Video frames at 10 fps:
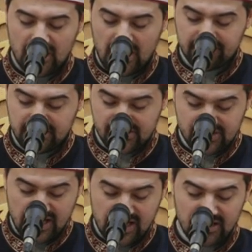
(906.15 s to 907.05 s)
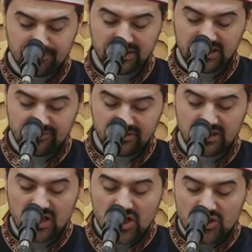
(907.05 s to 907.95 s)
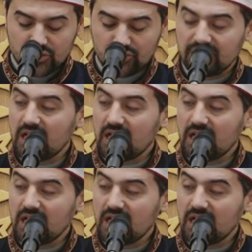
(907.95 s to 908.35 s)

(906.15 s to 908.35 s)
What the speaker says: Every sane believer should